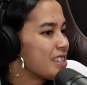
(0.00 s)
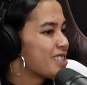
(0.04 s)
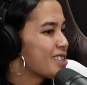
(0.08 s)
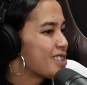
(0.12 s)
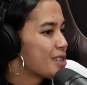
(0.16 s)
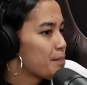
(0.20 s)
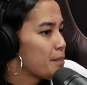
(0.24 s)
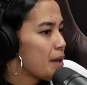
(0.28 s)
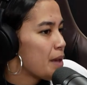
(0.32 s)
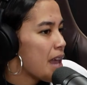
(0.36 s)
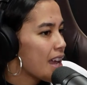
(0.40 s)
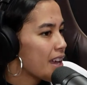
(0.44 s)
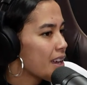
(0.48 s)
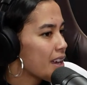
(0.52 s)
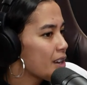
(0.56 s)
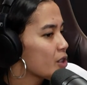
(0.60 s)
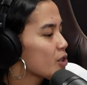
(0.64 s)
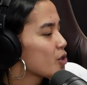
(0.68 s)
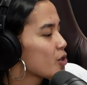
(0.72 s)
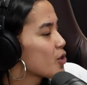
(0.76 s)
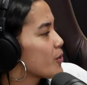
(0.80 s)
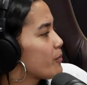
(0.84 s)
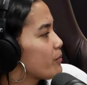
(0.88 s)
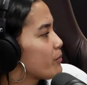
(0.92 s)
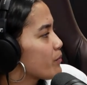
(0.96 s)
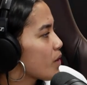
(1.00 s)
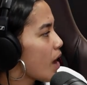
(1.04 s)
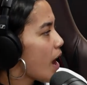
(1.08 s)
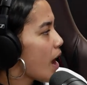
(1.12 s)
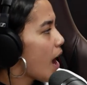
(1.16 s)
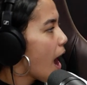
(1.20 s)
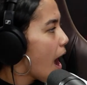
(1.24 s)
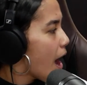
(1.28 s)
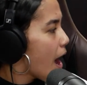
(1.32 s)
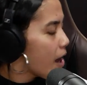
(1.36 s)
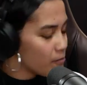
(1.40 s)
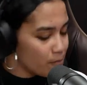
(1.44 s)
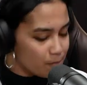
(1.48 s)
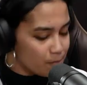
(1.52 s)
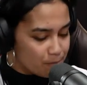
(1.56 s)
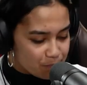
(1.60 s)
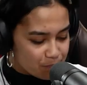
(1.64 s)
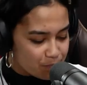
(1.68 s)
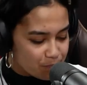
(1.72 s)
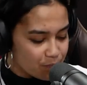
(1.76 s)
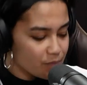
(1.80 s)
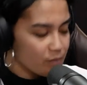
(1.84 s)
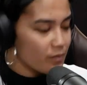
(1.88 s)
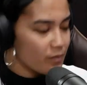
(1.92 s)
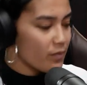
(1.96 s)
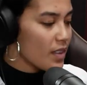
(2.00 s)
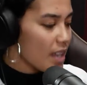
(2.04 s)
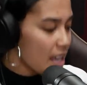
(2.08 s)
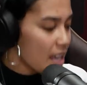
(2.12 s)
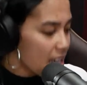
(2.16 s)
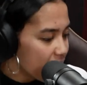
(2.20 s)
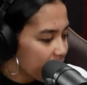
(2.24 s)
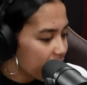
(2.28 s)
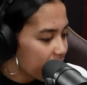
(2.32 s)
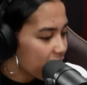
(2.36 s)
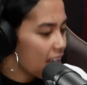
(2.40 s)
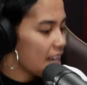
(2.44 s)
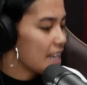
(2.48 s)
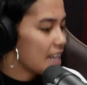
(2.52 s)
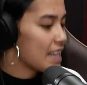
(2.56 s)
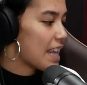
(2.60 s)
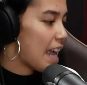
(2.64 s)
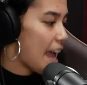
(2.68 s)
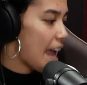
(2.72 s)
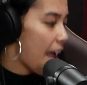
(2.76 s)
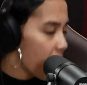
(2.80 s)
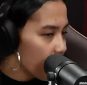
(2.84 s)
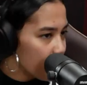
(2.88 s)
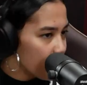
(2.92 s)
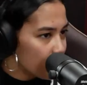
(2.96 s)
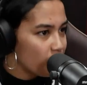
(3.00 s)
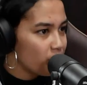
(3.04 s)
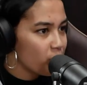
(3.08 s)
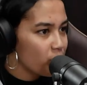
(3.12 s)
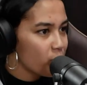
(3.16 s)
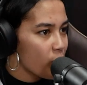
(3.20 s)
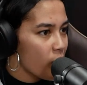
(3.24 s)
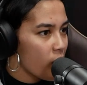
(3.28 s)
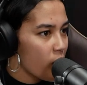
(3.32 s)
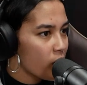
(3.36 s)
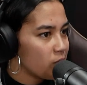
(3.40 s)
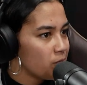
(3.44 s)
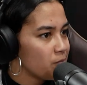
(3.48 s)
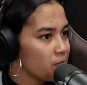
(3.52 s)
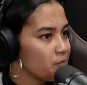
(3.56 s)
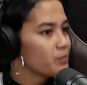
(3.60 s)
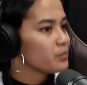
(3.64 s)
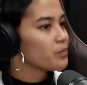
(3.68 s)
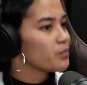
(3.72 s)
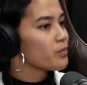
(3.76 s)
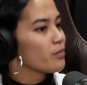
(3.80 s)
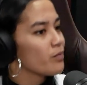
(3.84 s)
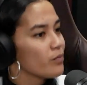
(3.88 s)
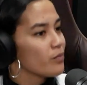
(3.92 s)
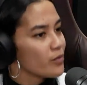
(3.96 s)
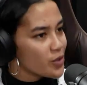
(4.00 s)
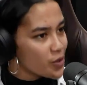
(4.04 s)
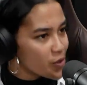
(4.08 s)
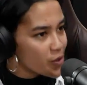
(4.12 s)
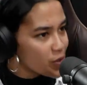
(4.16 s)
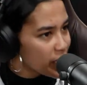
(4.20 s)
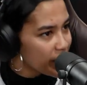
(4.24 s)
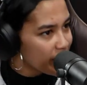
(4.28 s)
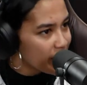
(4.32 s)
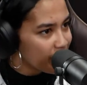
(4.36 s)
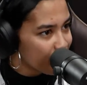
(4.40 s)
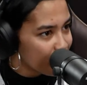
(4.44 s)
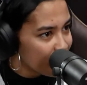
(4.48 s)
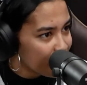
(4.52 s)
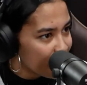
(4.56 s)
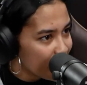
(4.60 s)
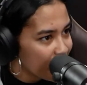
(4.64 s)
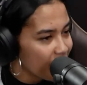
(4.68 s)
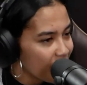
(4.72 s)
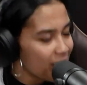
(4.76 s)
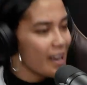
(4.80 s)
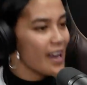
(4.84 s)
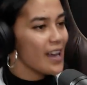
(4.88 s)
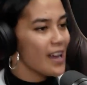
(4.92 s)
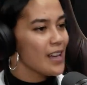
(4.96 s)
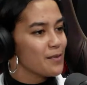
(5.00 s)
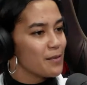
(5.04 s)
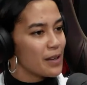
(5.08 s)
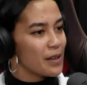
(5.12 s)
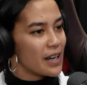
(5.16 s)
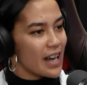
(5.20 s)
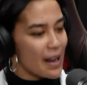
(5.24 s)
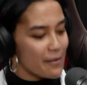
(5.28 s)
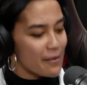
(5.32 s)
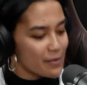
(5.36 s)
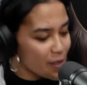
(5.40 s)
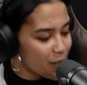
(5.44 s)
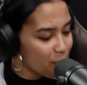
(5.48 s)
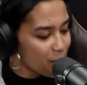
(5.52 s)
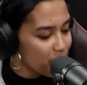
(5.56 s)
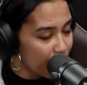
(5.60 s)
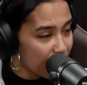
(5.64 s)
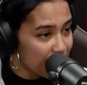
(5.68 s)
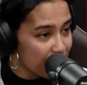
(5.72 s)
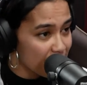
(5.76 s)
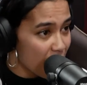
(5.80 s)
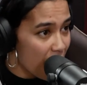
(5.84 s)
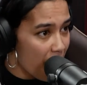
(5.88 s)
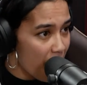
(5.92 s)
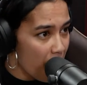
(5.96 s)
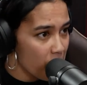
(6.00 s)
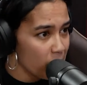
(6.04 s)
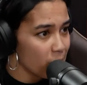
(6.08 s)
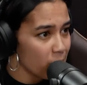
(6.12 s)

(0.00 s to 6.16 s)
bit peckish. In saying that, Georgie, it's been an absolute pleasure.